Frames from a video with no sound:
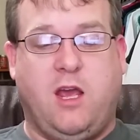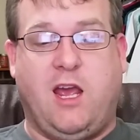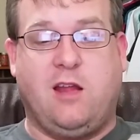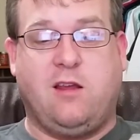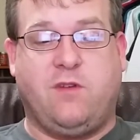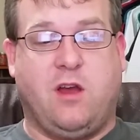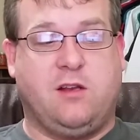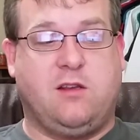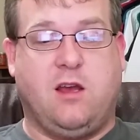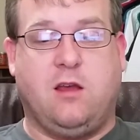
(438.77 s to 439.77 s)
And they've
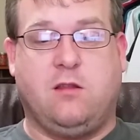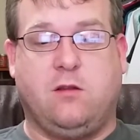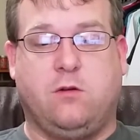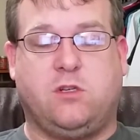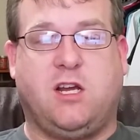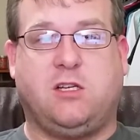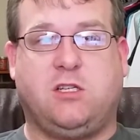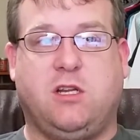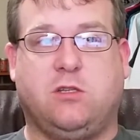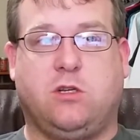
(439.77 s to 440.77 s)
got the little touch
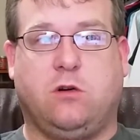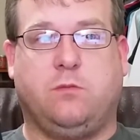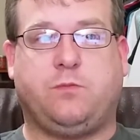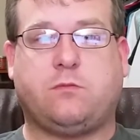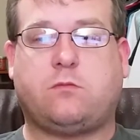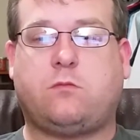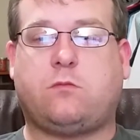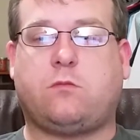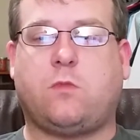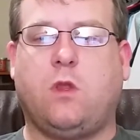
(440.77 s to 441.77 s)
sensor
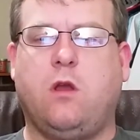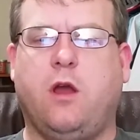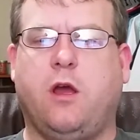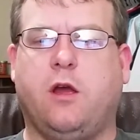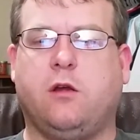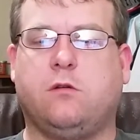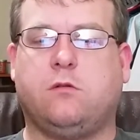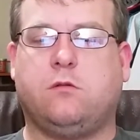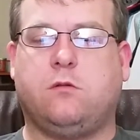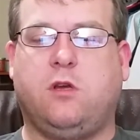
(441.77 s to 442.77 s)

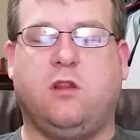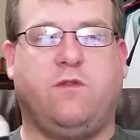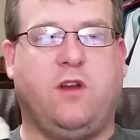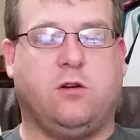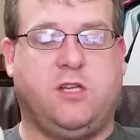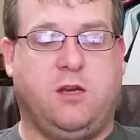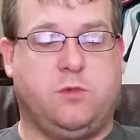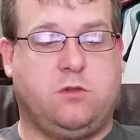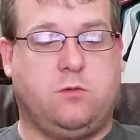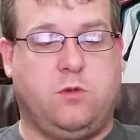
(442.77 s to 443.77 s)
in the
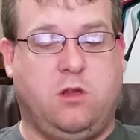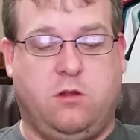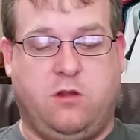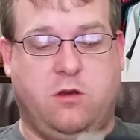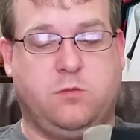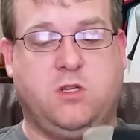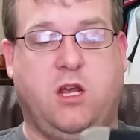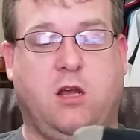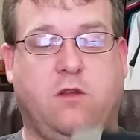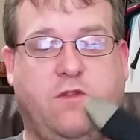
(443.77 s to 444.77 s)
fingertips, in the thumbs
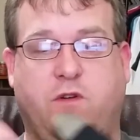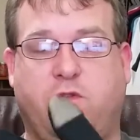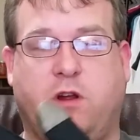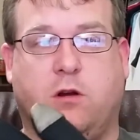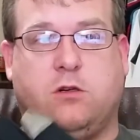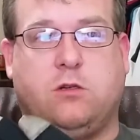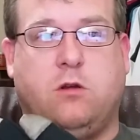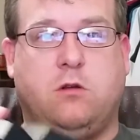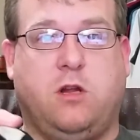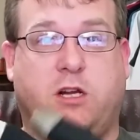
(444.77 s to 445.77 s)
and the faux fingers,
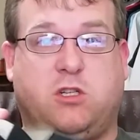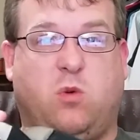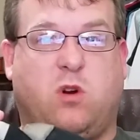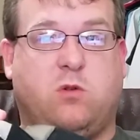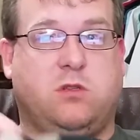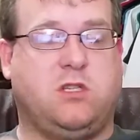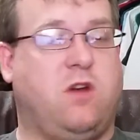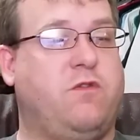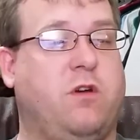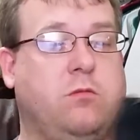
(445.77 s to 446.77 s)
that actually work with a
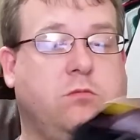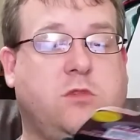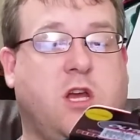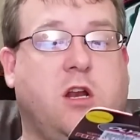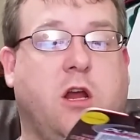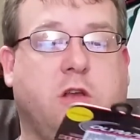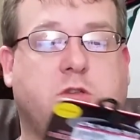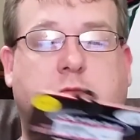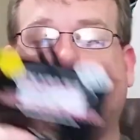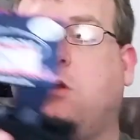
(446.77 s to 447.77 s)
cell phone. It's kind of
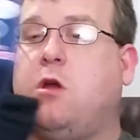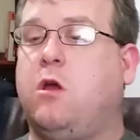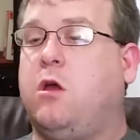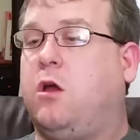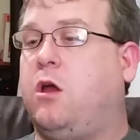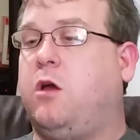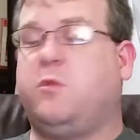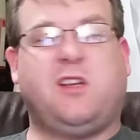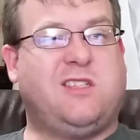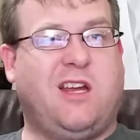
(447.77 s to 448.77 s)
nice.
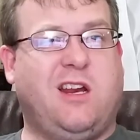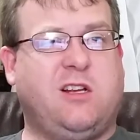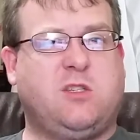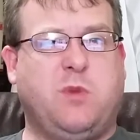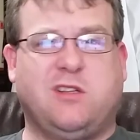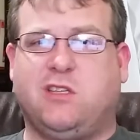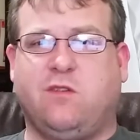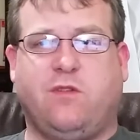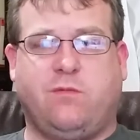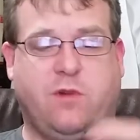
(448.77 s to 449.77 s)
Like I said,
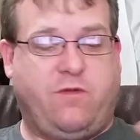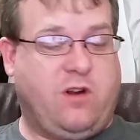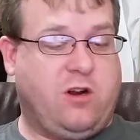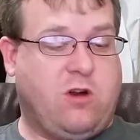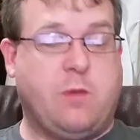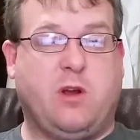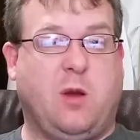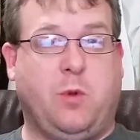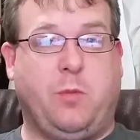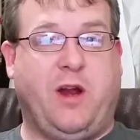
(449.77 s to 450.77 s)
inexpensive. I figured I'd grab a
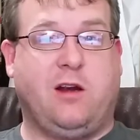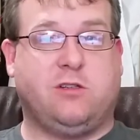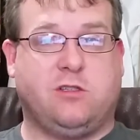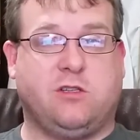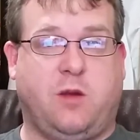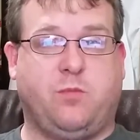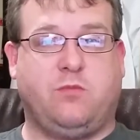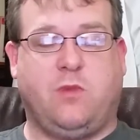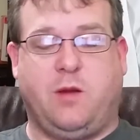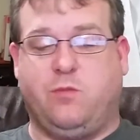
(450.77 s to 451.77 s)
couple of pairs, as
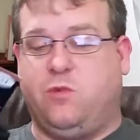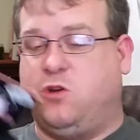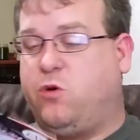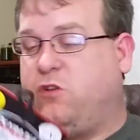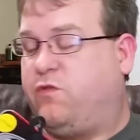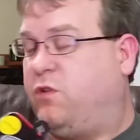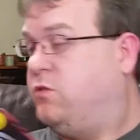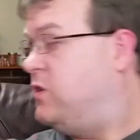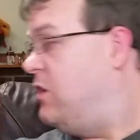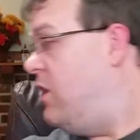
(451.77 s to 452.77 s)
I'm notorious for
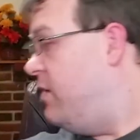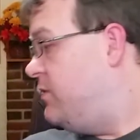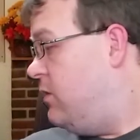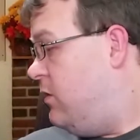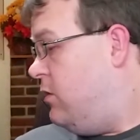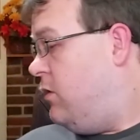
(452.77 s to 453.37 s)
losing gloves.